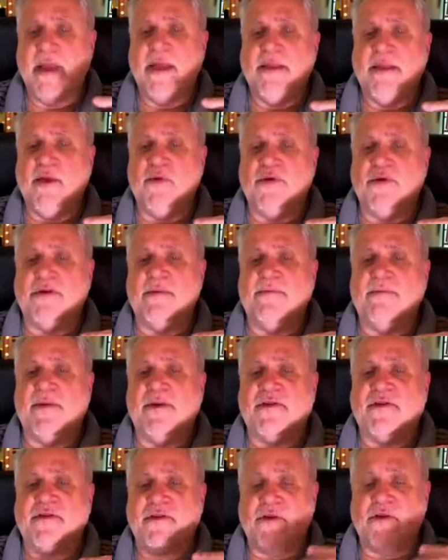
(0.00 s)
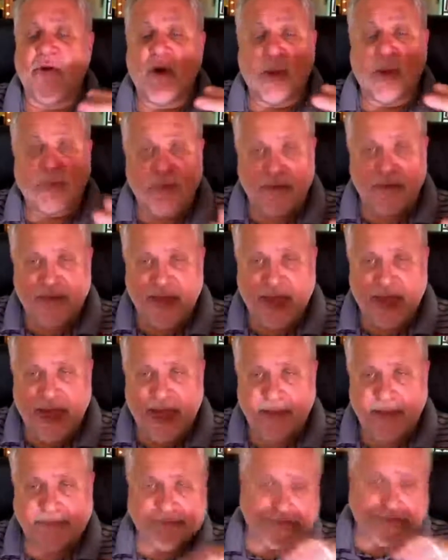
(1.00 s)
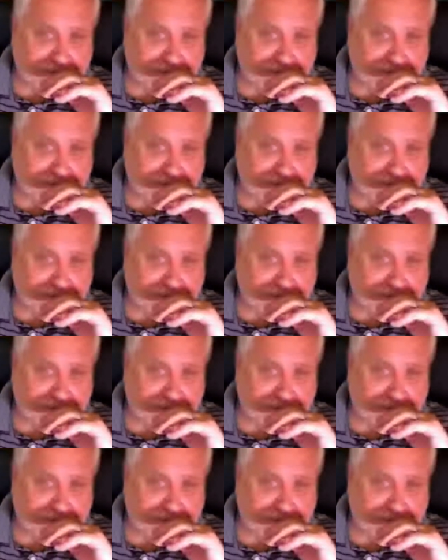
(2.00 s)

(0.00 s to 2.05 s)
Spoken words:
There was a big slow up with that.